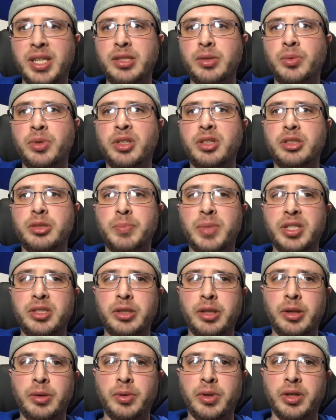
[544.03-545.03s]
with,
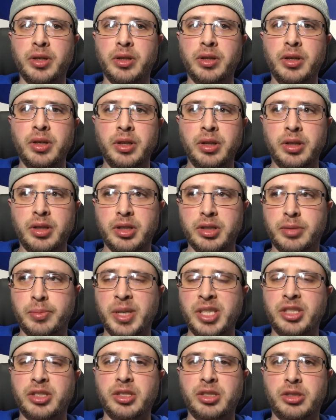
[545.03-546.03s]
especially with the
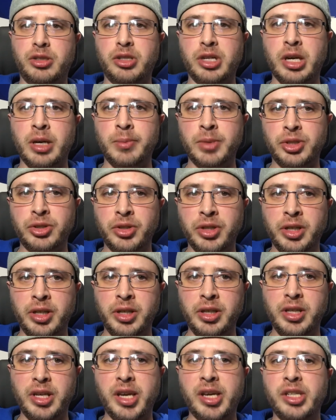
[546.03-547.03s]
suspension
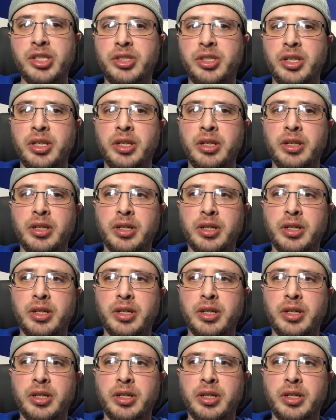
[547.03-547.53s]
geometry, the engine,